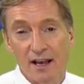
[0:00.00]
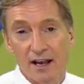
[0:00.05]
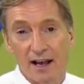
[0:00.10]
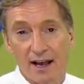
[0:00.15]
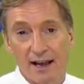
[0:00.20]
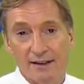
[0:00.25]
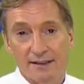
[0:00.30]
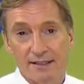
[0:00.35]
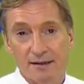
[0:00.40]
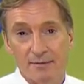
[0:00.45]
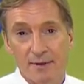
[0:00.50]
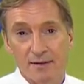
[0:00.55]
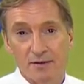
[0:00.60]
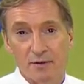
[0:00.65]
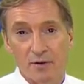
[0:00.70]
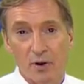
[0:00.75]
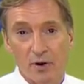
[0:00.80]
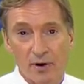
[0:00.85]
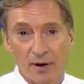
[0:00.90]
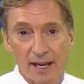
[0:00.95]
Uh, and sometimes
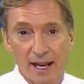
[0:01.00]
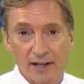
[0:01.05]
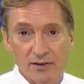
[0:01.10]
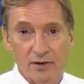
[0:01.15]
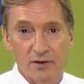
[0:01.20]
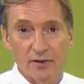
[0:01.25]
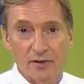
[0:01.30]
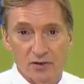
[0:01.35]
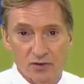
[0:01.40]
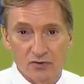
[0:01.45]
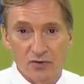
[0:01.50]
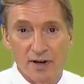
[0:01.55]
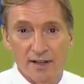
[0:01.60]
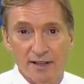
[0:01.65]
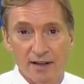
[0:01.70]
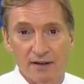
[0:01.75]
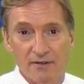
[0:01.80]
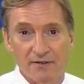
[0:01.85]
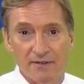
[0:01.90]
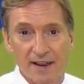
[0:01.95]
when hurricanes are in their
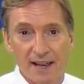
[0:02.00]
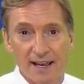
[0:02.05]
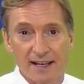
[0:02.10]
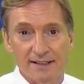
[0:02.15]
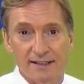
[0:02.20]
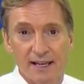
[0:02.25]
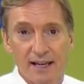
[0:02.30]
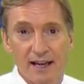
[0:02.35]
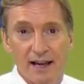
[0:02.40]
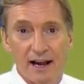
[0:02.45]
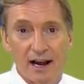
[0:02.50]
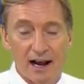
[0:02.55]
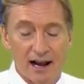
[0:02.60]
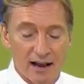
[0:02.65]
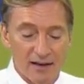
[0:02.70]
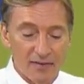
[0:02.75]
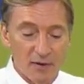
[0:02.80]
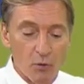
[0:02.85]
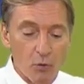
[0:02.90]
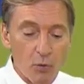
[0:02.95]
strengthening phase,
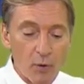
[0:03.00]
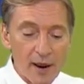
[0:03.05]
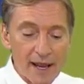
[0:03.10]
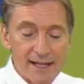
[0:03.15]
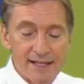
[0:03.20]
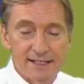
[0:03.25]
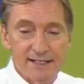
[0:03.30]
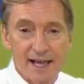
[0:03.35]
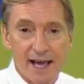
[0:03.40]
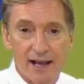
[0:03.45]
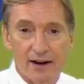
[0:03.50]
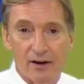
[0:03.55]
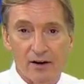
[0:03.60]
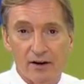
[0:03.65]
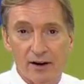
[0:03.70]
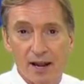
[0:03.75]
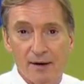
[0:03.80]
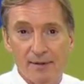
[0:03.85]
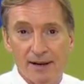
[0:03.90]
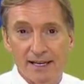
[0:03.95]
uh, the winds that are
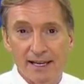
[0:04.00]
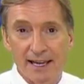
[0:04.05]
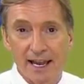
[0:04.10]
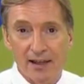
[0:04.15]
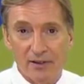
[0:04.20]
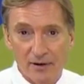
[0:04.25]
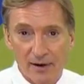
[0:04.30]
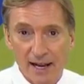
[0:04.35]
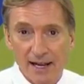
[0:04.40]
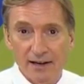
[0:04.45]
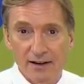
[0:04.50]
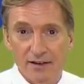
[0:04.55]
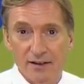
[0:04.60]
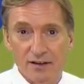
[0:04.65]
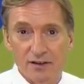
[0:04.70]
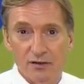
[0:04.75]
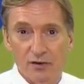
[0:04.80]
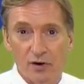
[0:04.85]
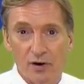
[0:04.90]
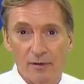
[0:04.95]
coming together into the
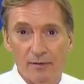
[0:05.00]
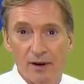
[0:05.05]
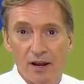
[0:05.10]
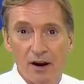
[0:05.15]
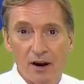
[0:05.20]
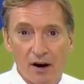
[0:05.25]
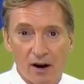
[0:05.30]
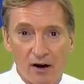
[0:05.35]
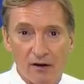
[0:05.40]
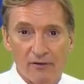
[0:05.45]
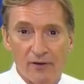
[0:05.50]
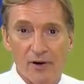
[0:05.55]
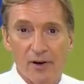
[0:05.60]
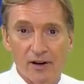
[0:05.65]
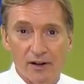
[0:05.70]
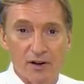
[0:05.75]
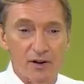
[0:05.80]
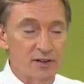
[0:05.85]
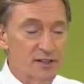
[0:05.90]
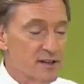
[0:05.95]
storm are very
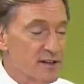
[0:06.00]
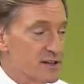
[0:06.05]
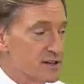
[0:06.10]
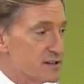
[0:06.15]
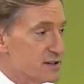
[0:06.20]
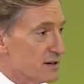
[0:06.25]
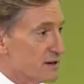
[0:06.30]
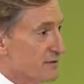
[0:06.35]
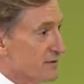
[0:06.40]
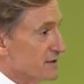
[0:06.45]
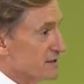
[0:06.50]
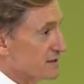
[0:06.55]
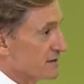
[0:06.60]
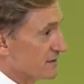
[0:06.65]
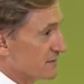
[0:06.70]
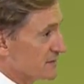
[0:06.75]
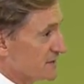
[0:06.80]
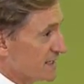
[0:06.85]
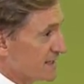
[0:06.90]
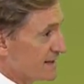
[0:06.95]
close to the surface.
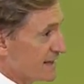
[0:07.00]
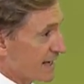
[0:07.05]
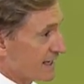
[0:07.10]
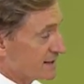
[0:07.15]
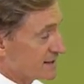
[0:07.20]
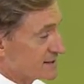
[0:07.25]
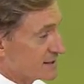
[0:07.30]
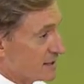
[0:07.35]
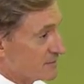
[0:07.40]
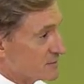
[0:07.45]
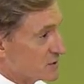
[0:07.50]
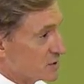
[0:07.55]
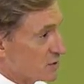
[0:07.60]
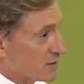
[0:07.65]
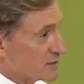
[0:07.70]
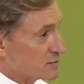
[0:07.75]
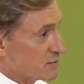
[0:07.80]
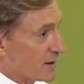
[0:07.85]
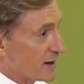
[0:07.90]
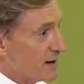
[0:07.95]
I've seen that in some
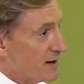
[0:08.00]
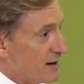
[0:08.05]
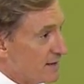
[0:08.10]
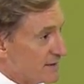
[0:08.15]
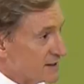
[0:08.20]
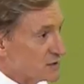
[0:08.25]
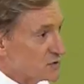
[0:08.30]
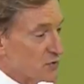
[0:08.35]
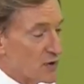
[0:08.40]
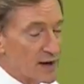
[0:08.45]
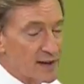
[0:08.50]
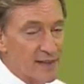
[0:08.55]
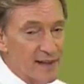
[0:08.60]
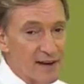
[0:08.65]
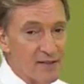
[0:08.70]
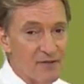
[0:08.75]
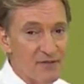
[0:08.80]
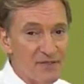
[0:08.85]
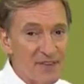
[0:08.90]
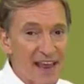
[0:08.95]
storms where the
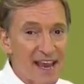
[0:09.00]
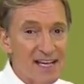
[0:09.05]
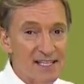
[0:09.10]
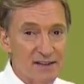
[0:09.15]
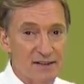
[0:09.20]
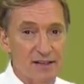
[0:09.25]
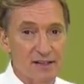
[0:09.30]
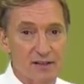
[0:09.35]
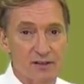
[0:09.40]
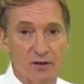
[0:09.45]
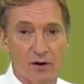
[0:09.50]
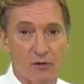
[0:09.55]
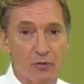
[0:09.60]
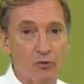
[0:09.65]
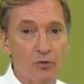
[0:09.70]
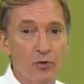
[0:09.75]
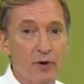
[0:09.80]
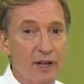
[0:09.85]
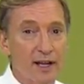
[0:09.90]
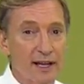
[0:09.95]
strengthening phase of the
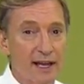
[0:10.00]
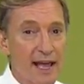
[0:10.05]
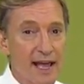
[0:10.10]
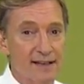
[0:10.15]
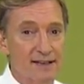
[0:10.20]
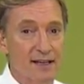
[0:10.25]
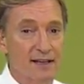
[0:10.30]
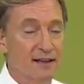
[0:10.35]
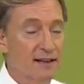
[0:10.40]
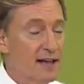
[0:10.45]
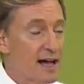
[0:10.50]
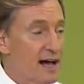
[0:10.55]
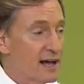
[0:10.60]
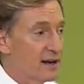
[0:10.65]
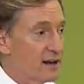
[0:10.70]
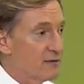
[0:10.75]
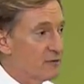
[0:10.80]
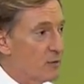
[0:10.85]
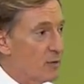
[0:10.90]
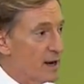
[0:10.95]
storm really has a
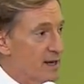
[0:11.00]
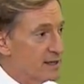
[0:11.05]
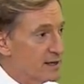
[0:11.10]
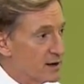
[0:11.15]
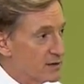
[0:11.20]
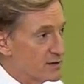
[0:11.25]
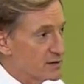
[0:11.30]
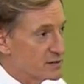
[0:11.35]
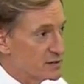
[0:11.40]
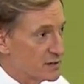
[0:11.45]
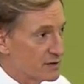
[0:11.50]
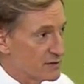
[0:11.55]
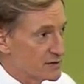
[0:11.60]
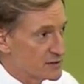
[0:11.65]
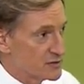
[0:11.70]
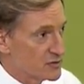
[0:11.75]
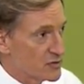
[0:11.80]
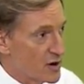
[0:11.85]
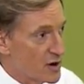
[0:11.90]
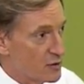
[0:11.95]
lot of wind near the
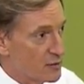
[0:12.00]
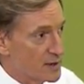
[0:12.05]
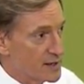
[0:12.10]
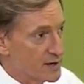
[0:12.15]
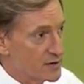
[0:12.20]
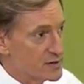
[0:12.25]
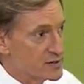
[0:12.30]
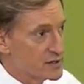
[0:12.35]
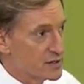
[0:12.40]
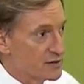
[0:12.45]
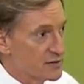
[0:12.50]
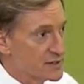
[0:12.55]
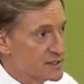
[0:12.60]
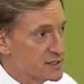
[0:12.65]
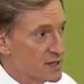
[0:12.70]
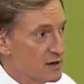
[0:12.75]
surface, strong wind near the surface.